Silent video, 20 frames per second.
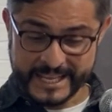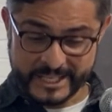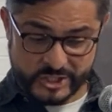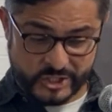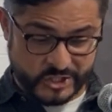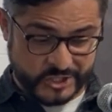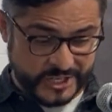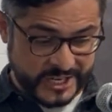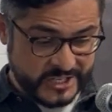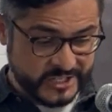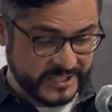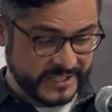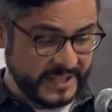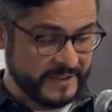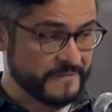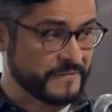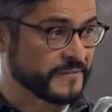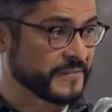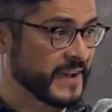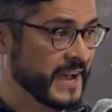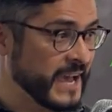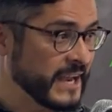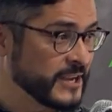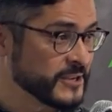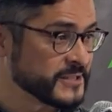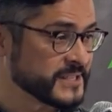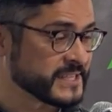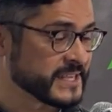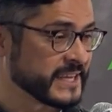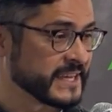And a church that
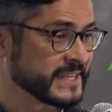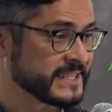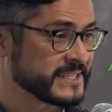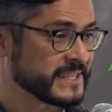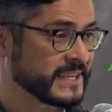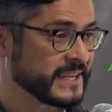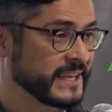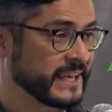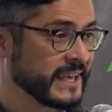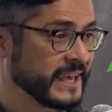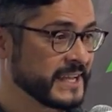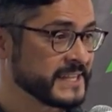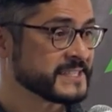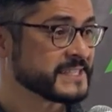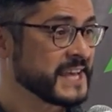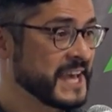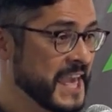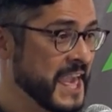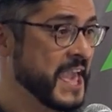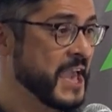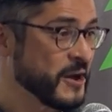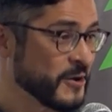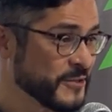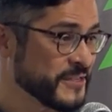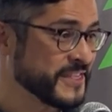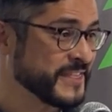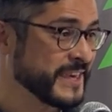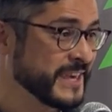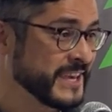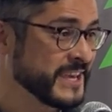values it, it's a
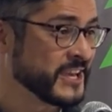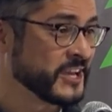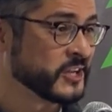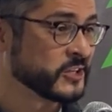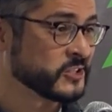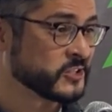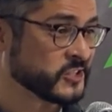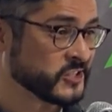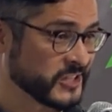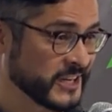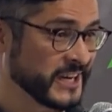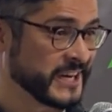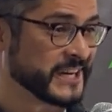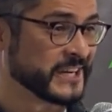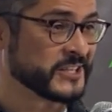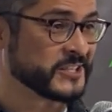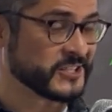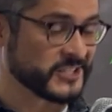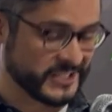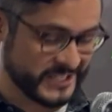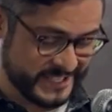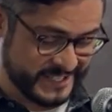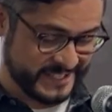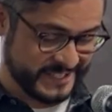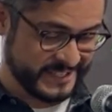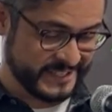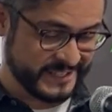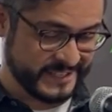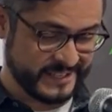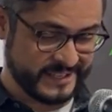healthy church.
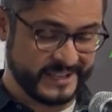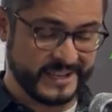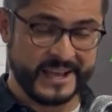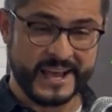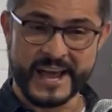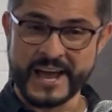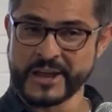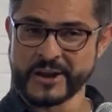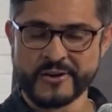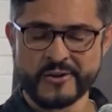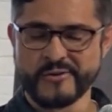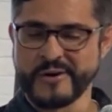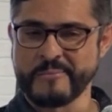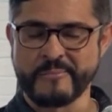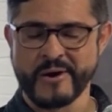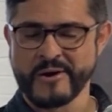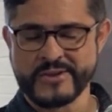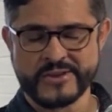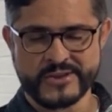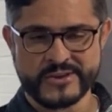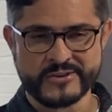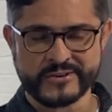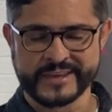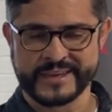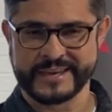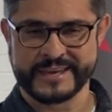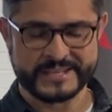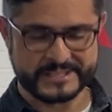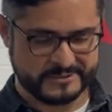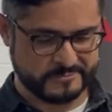I don't know about you
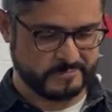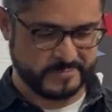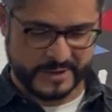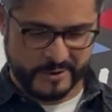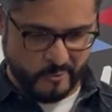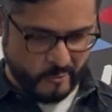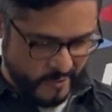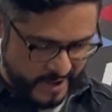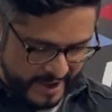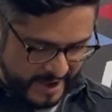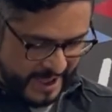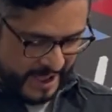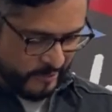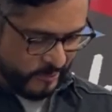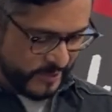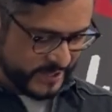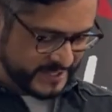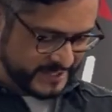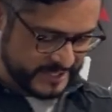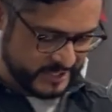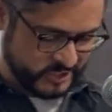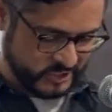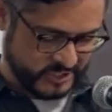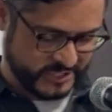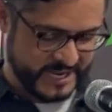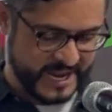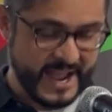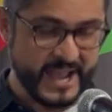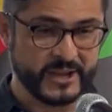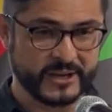kids, but when I was a
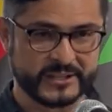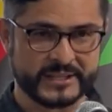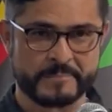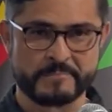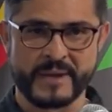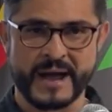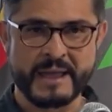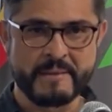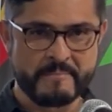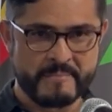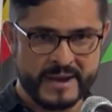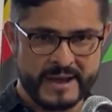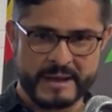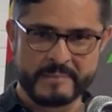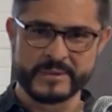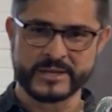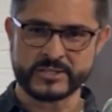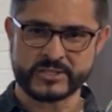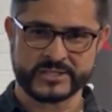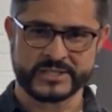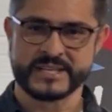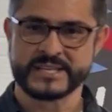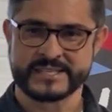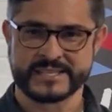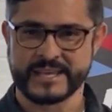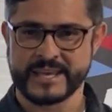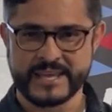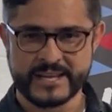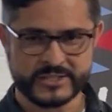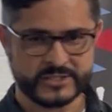child, my mom, and
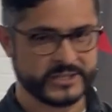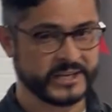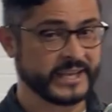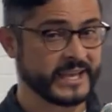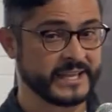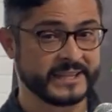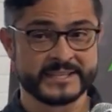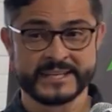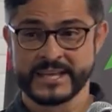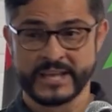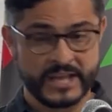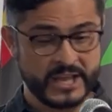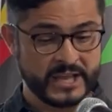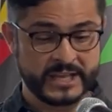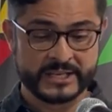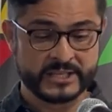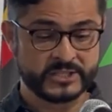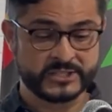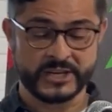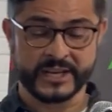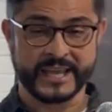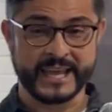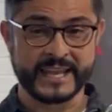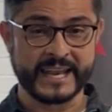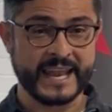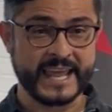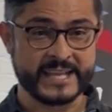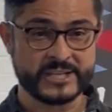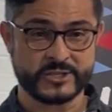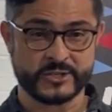she's here, she can, she
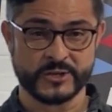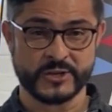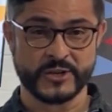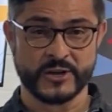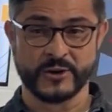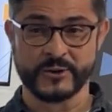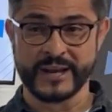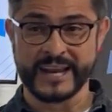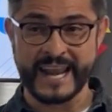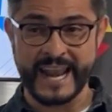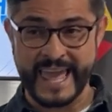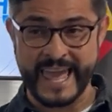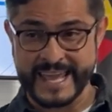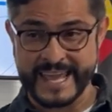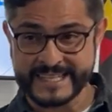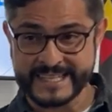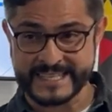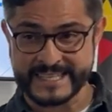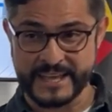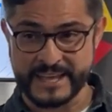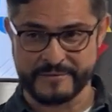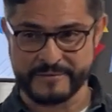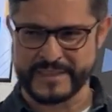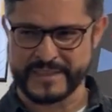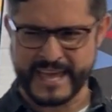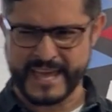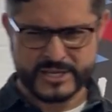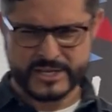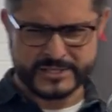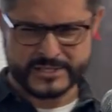can let you know later
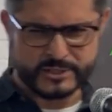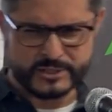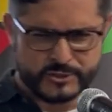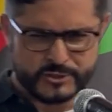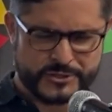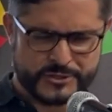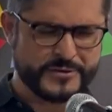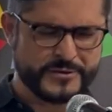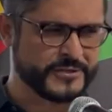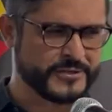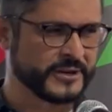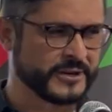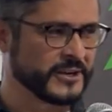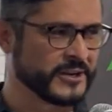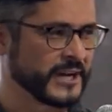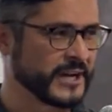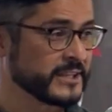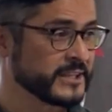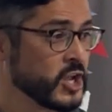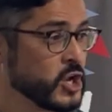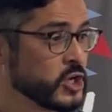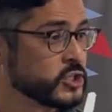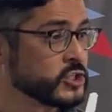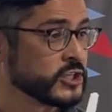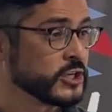if that is the truth or not.